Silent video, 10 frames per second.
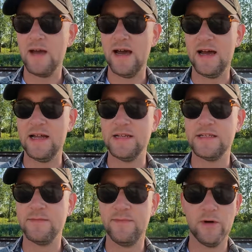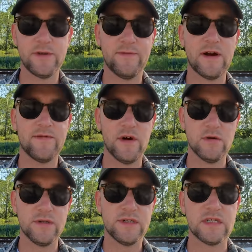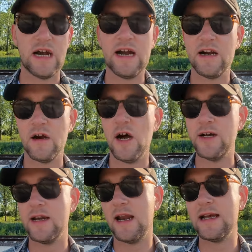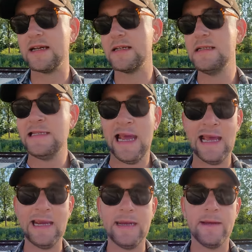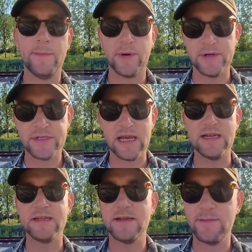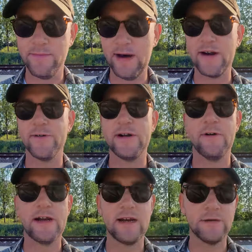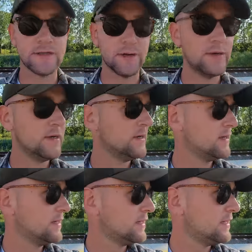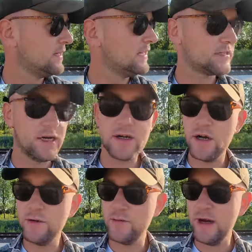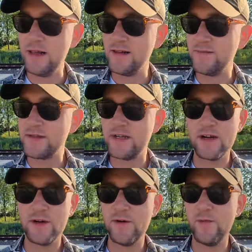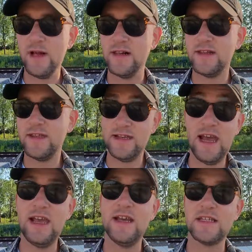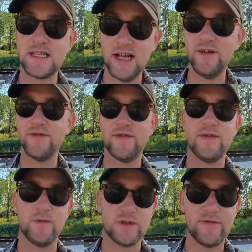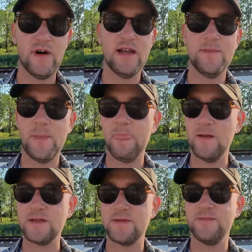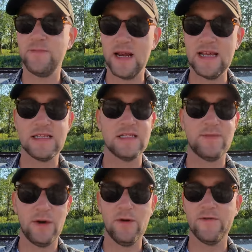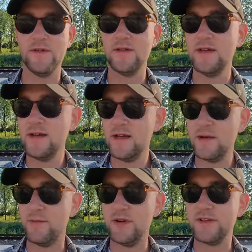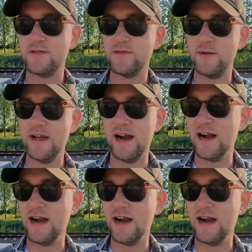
And both of our phones are on like 10 percent battery right now so it's not going well it's not going well the day itself was fine this place is beautiful but we